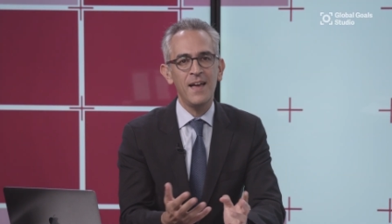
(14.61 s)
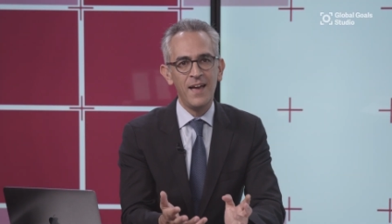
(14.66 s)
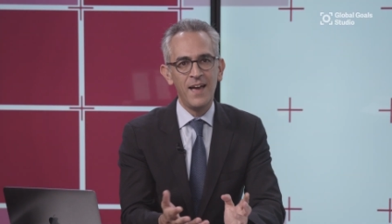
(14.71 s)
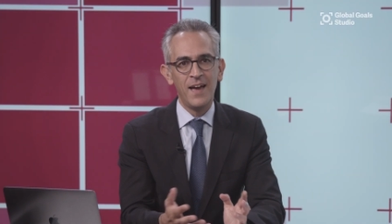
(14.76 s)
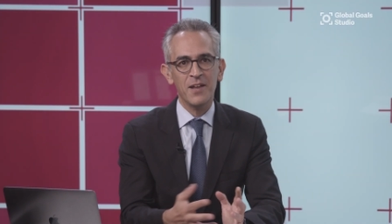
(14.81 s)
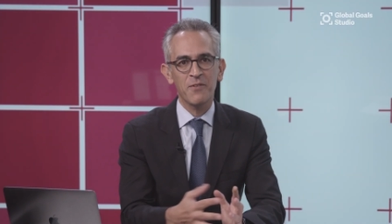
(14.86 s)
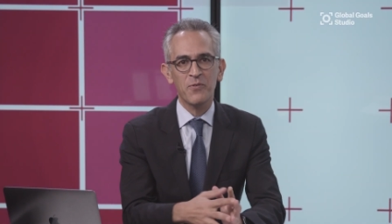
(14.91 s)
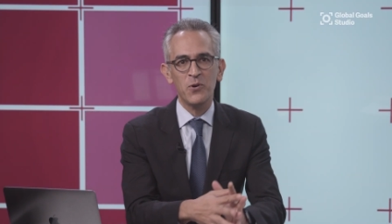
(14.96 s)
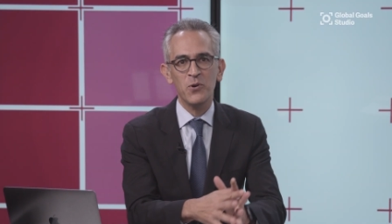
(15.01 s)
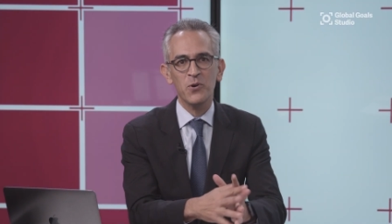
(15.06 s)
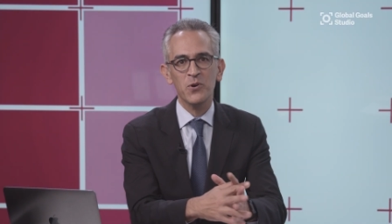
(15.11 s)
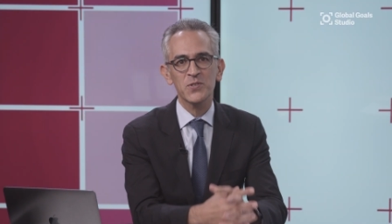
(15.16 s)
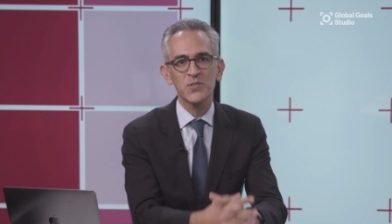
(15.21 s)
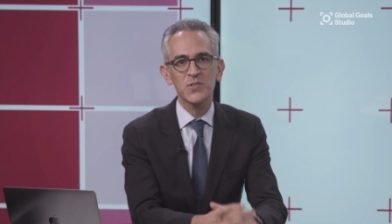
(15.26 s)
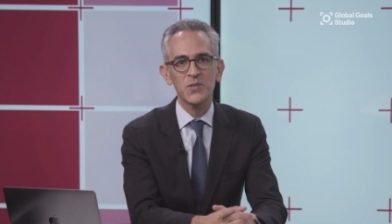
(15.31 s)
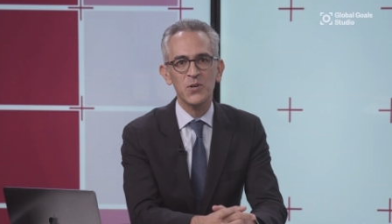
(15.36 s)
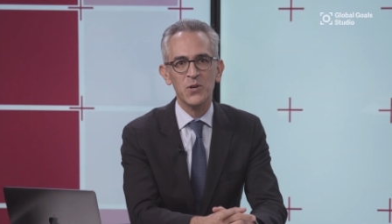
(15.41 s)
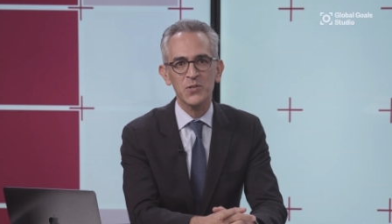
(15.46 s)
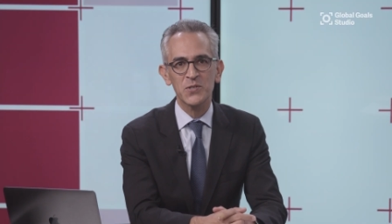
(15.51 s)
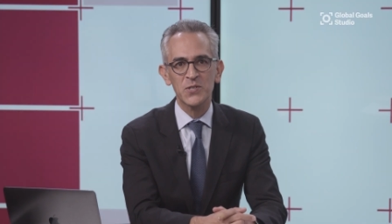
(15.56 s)
and of
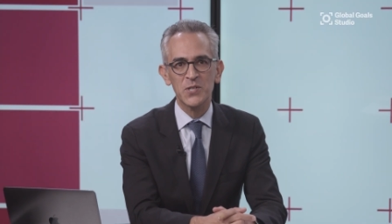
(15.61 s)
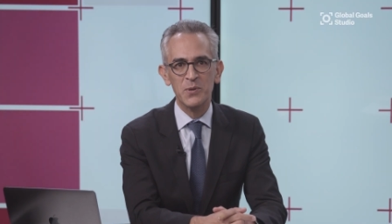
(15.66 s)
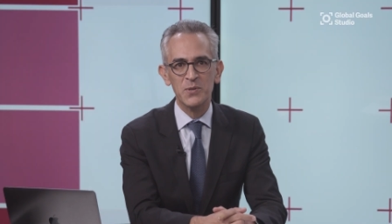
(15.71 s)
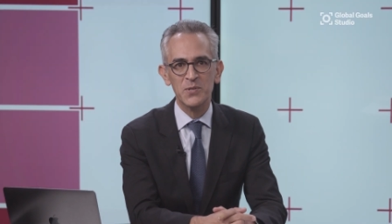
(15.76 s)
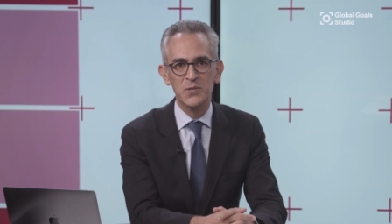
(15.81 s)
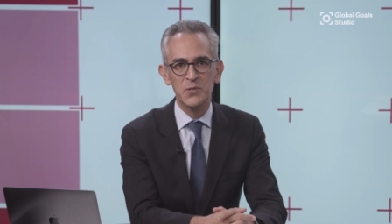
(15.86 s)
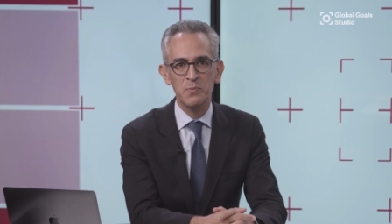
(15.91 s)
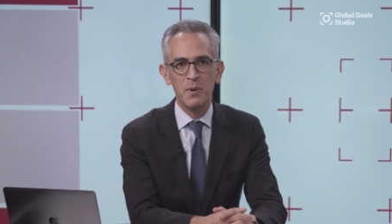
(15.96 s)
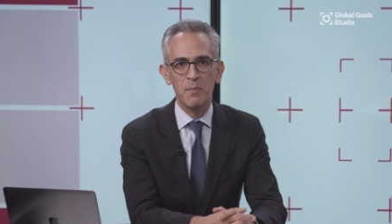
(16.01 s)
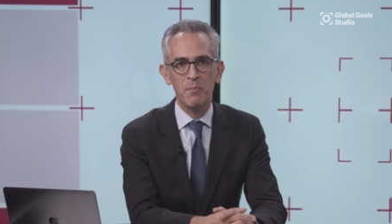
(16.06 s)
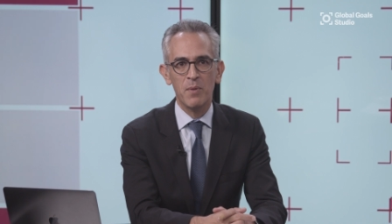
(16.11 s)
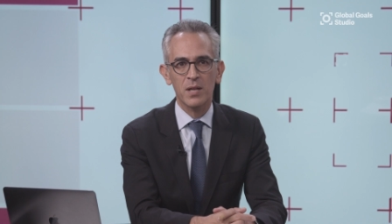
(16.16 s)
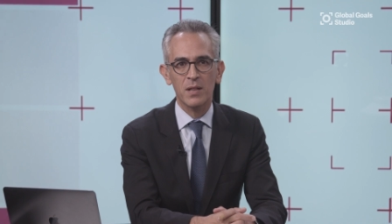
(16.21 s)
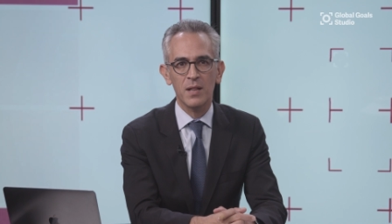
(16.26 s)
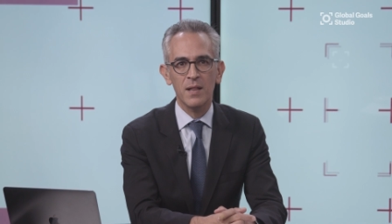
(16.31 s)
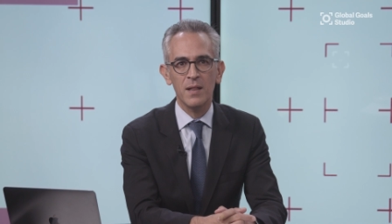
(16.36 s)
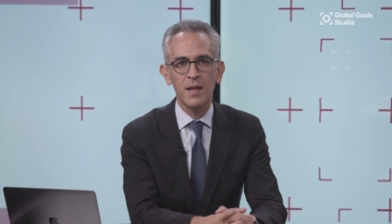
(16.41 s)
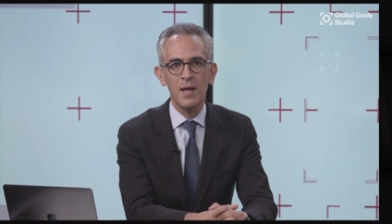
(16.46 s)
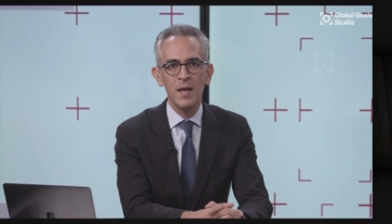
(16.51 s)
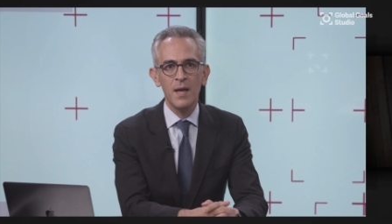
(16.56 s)
course, also a
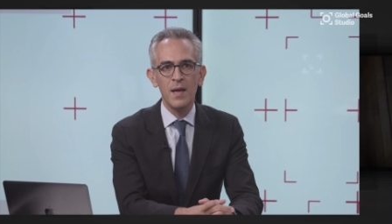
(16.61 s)
supermodel.